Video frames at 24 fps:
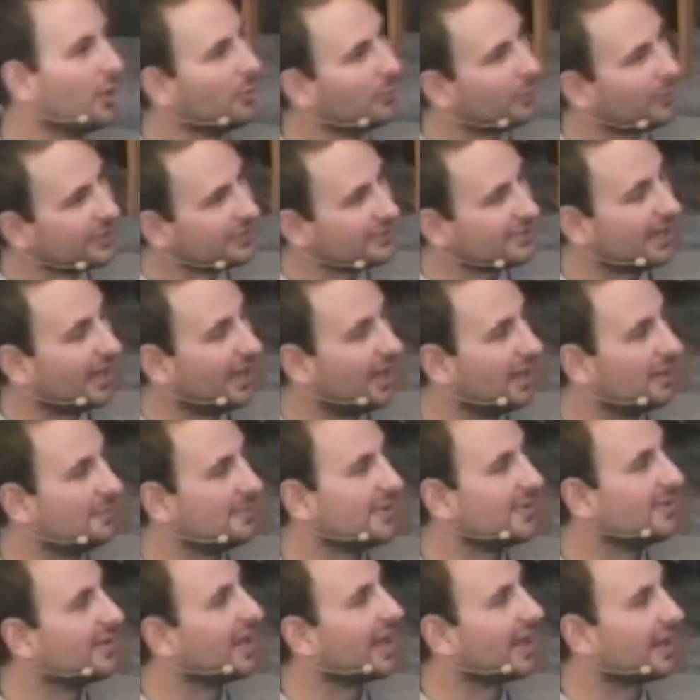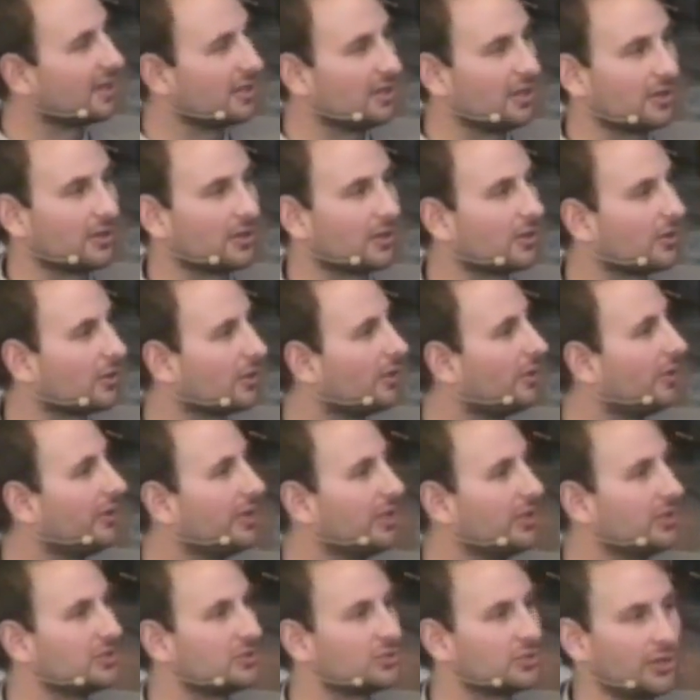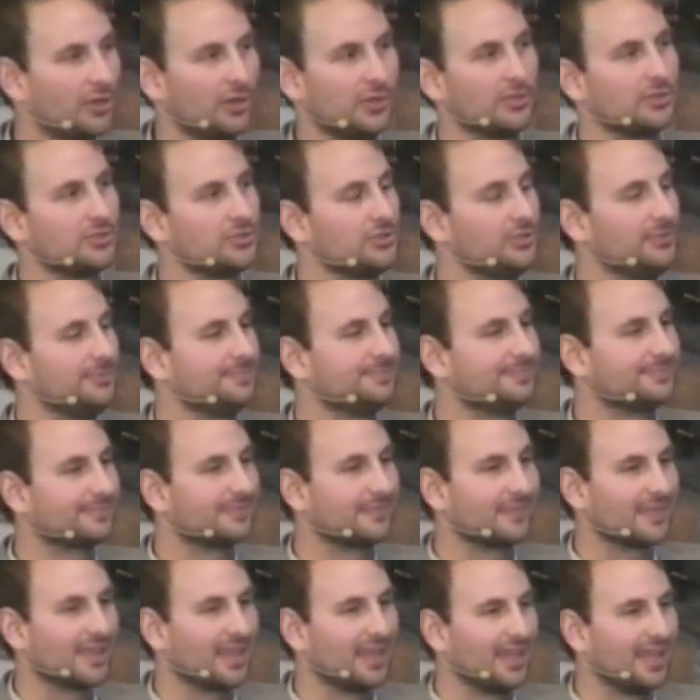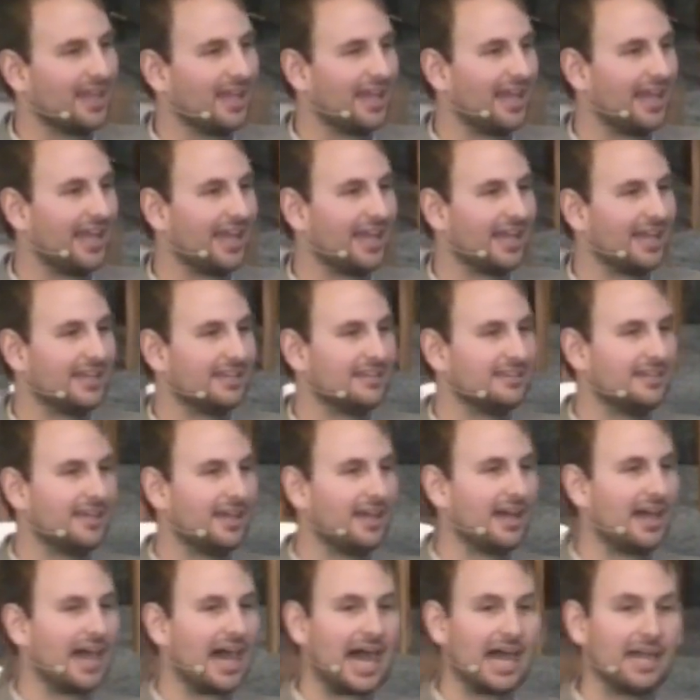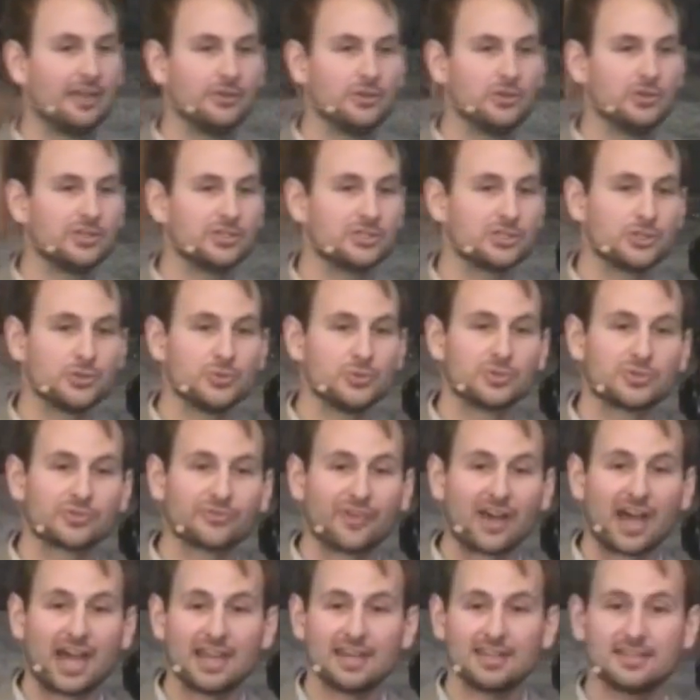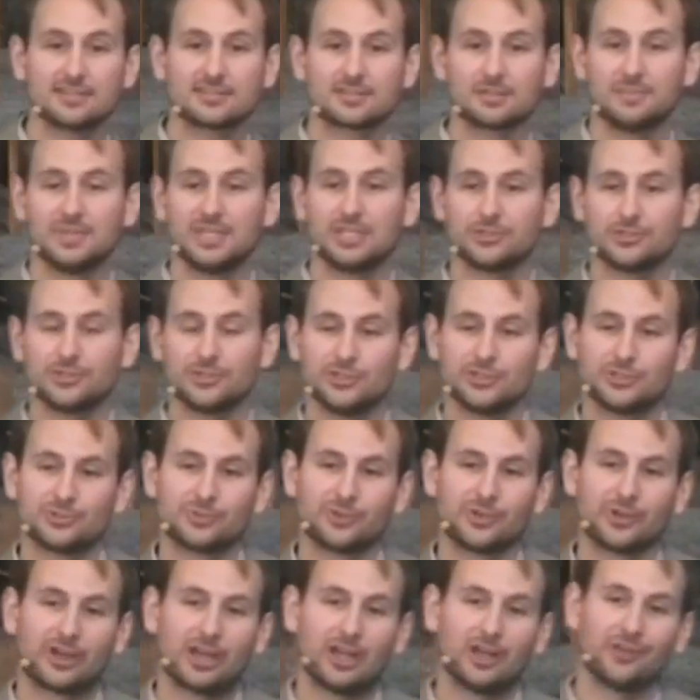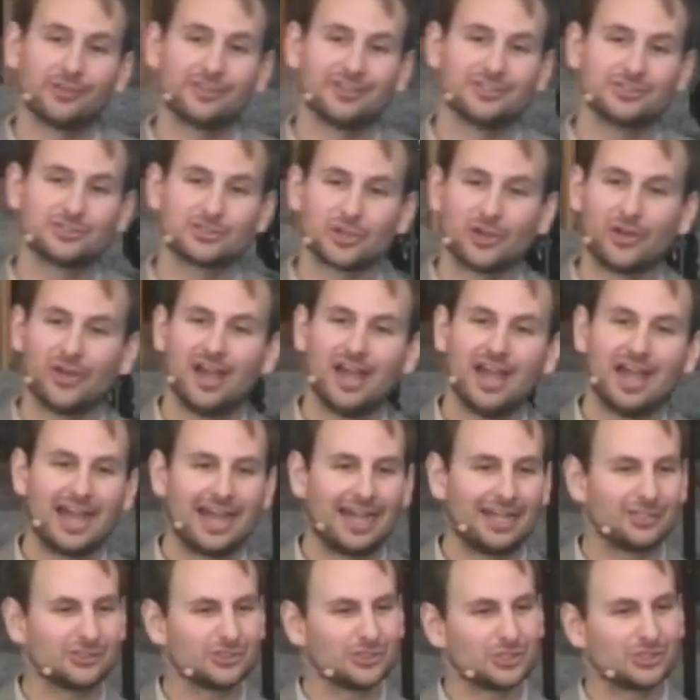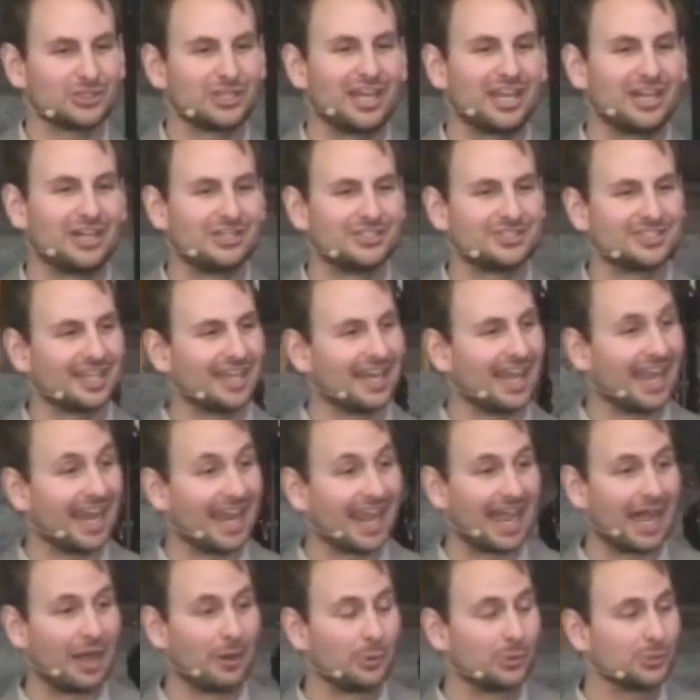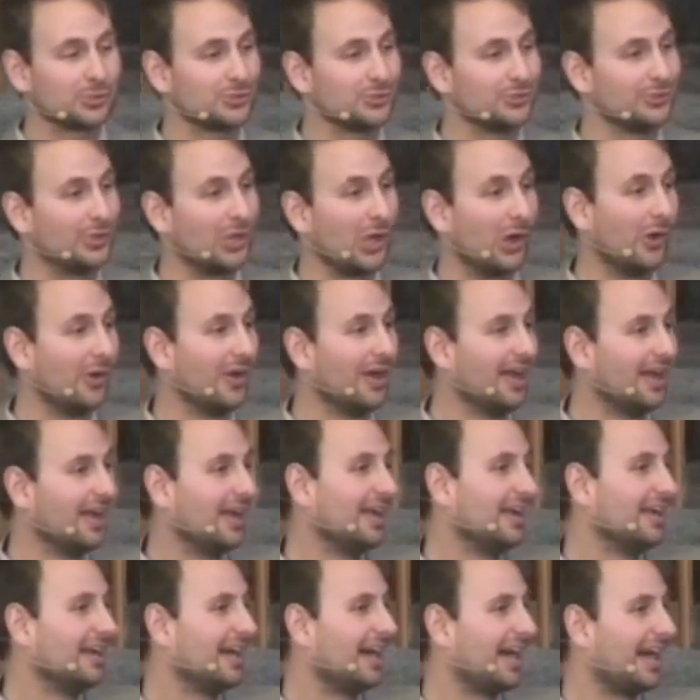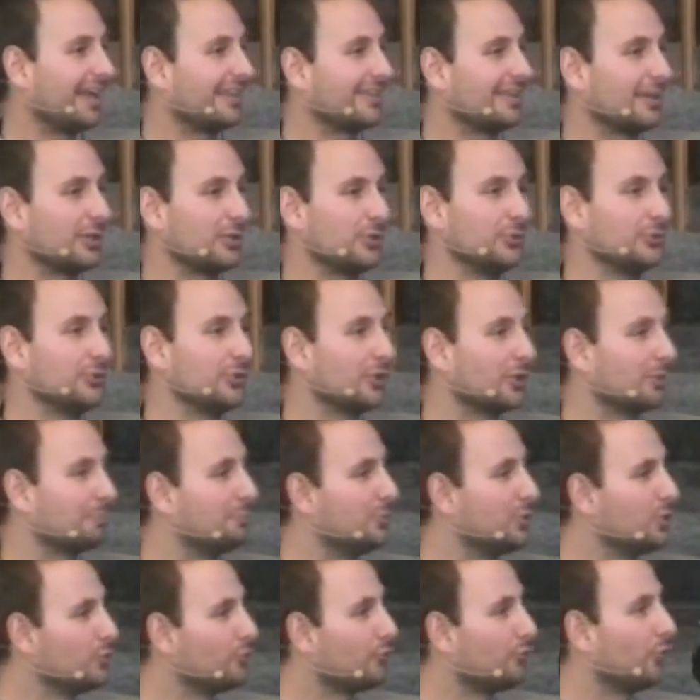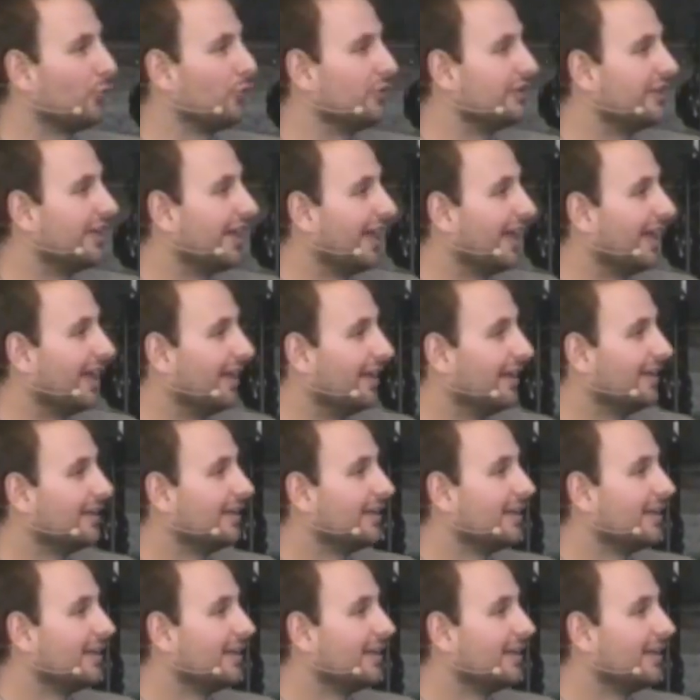One time, we had a younger girl here at church, and I knew that she was fighting some issues with her health, and so I just looked at her and said, hey, I want you to know, I think you look beautiful today.